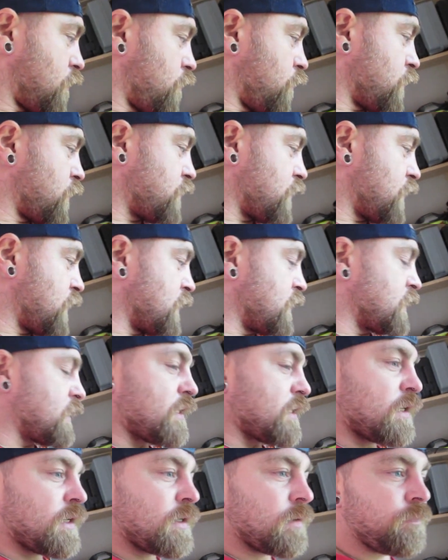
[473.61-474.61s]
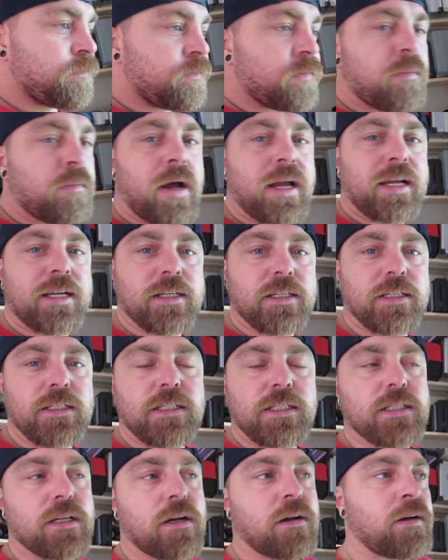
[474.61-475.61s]
which is
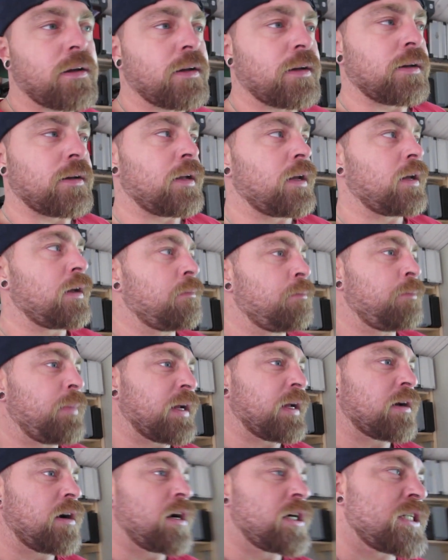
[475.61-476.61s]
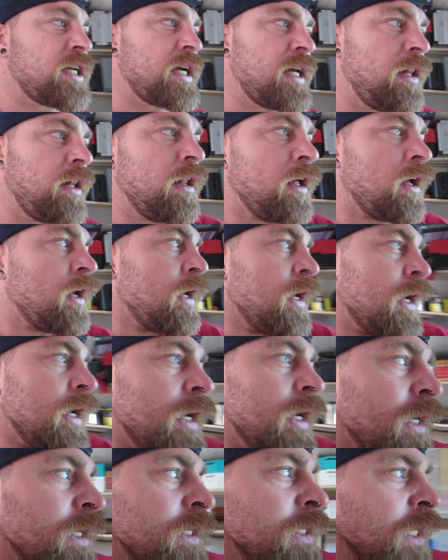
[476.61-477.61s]
Micah's on Big Cartel.
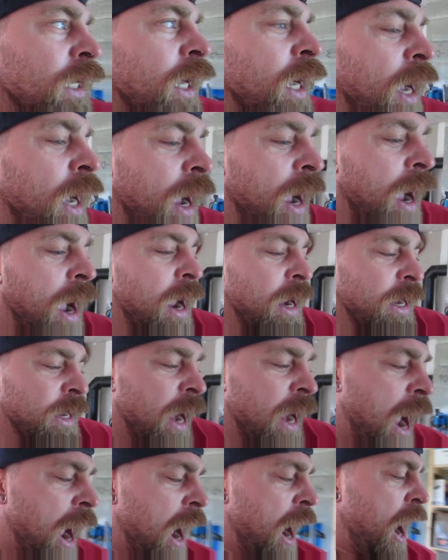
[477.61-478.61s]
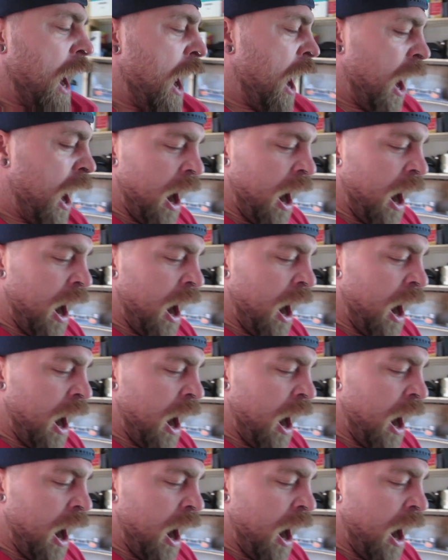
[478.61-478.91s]
Yeah.